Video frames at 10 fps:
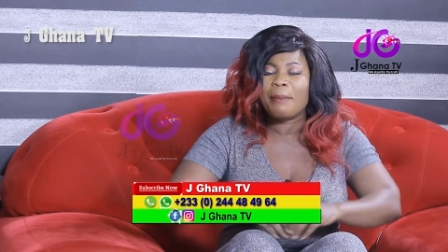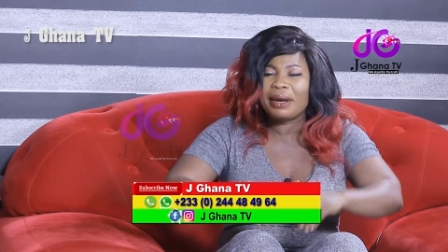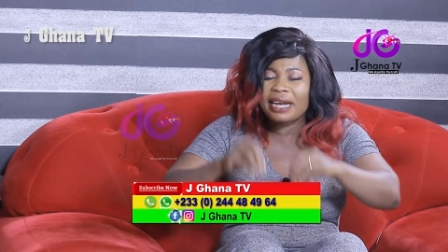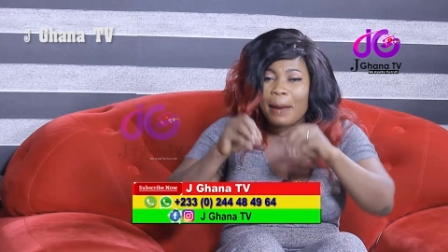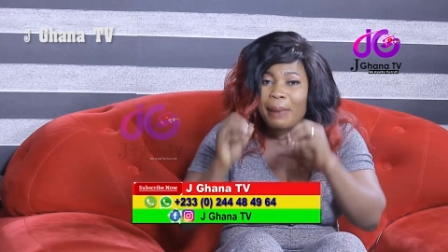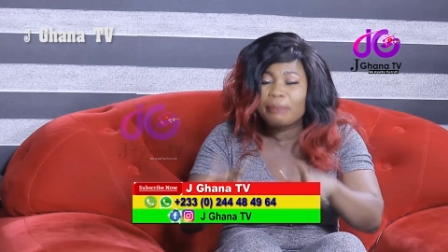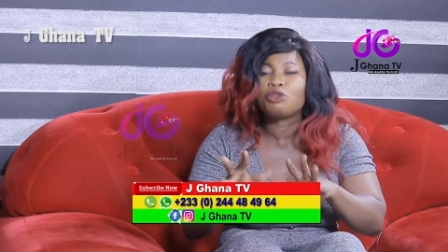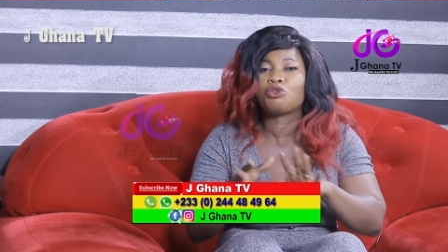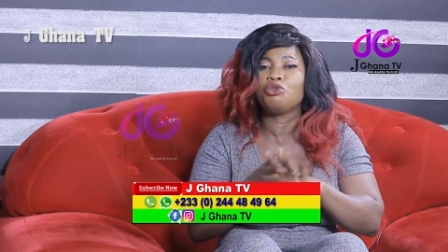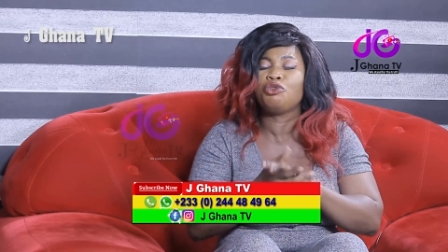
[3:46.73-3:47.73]
Me didn't have bummy
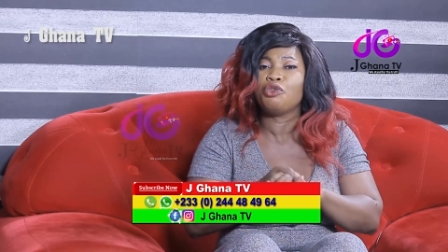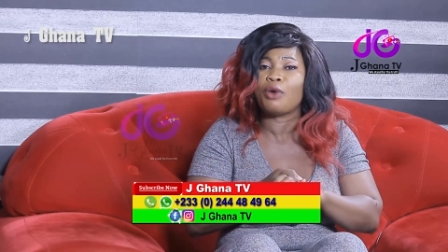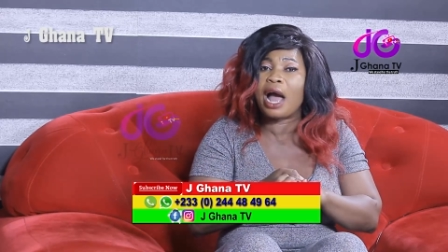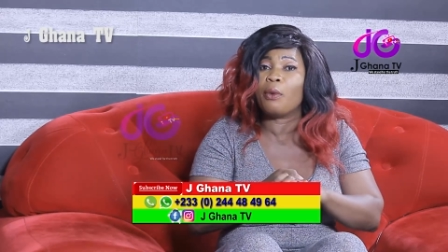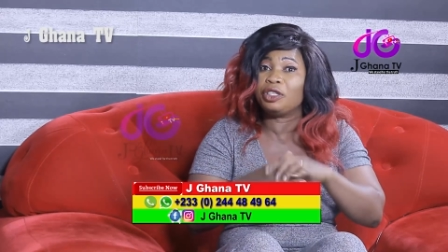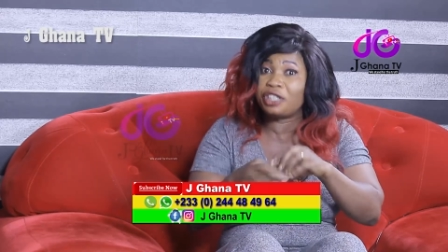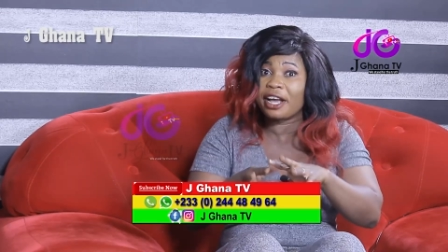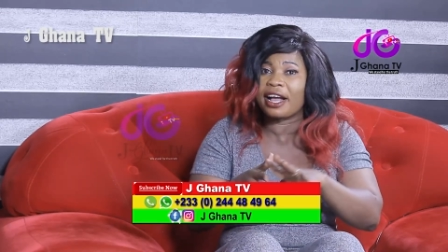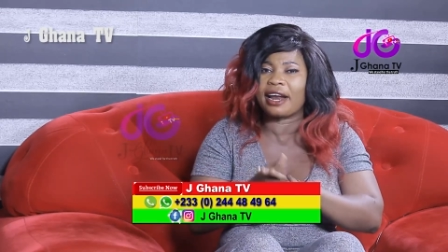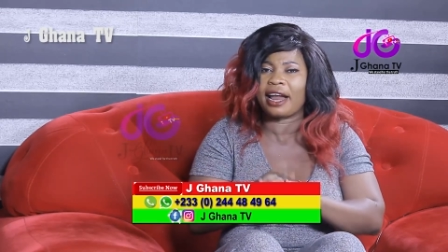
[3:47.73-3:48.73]
studio, high with
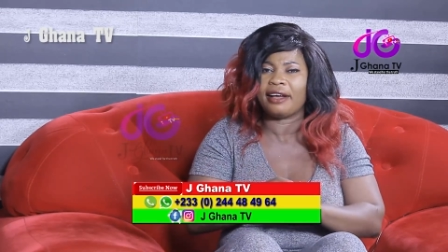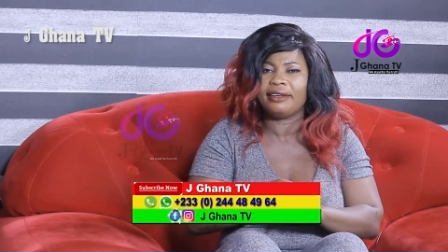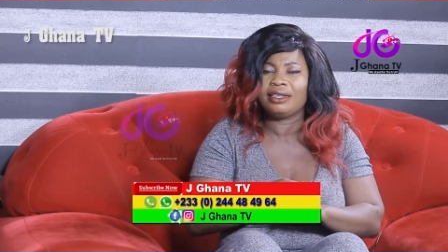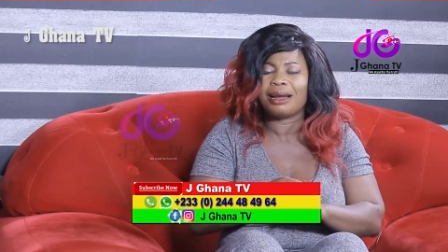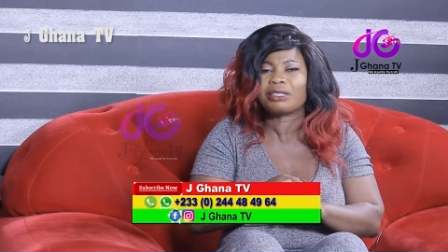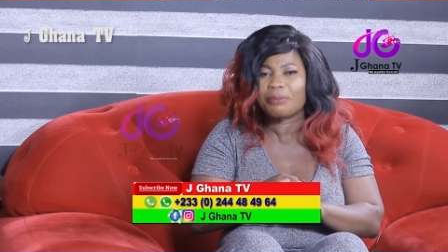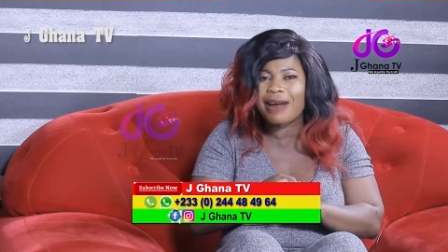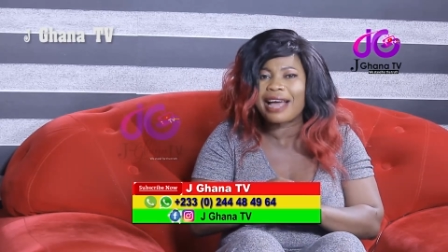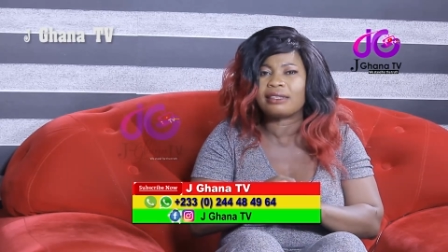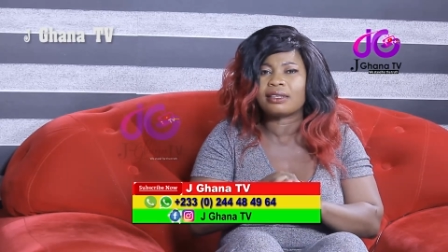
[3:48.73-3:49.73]
J Ghana. I'm so
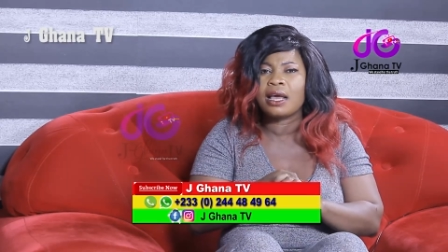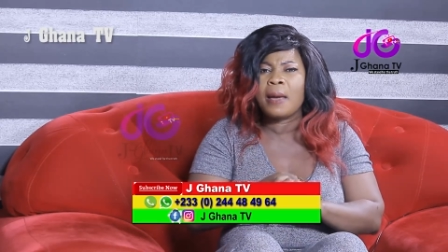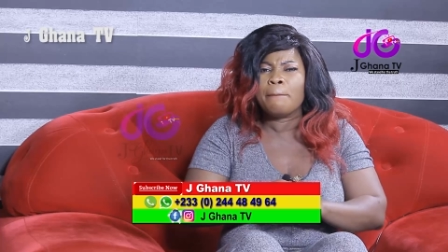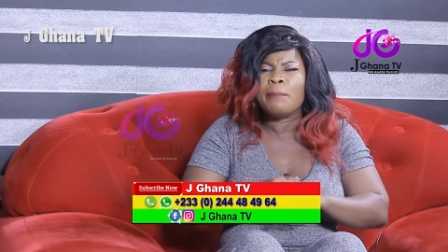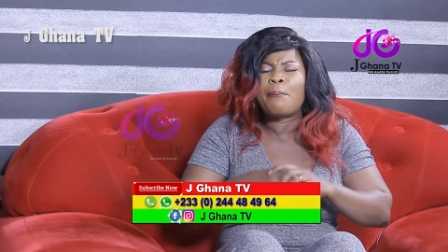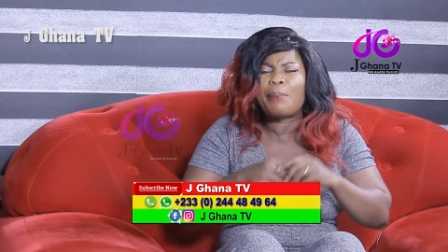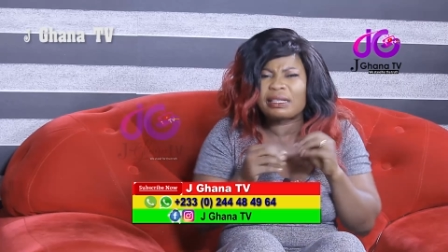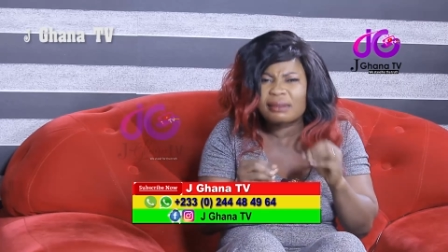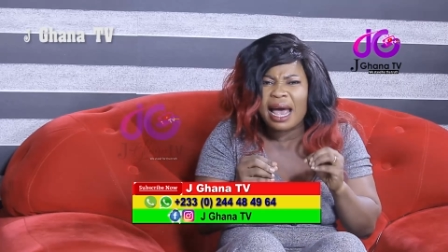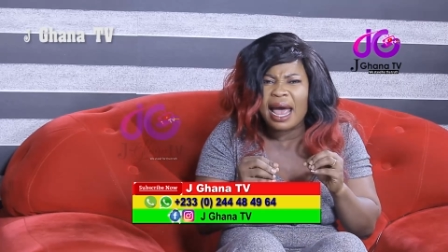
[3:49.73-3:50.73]
bright. Me per
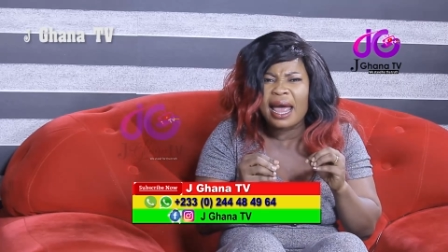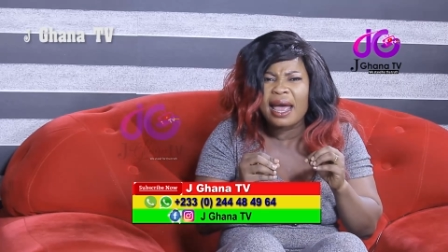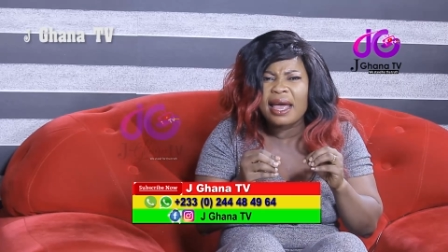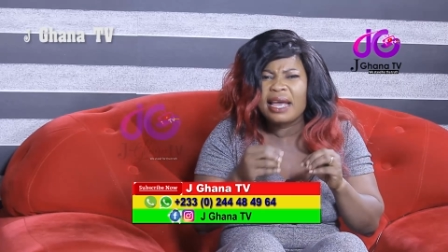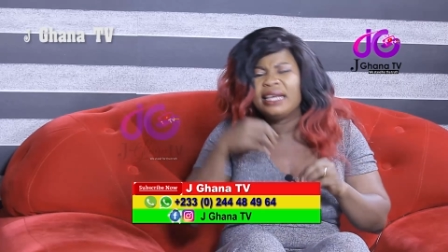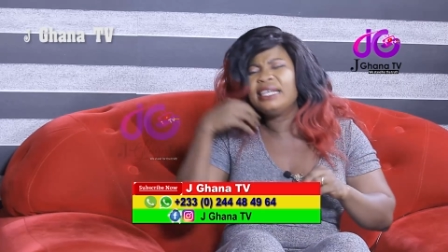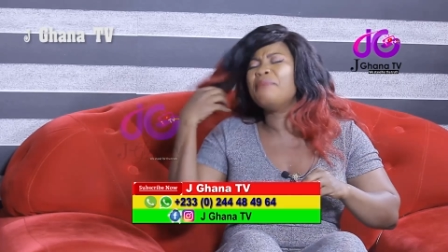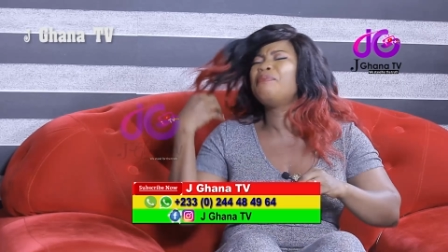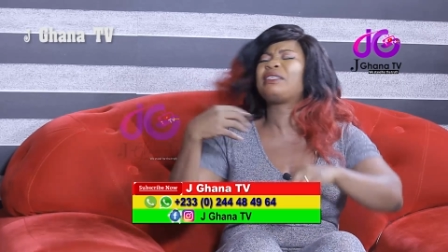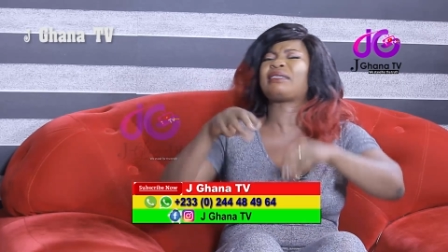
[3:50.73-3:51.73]
se, ye
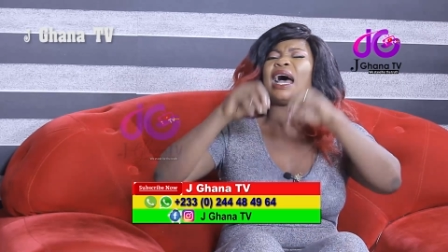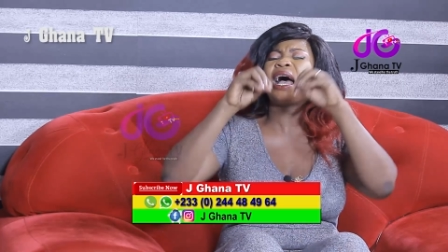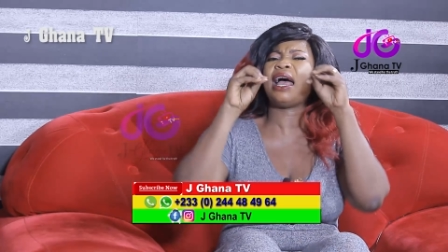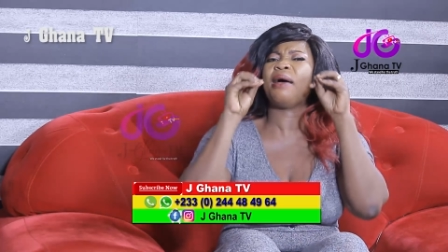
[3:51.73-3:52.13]
bisa,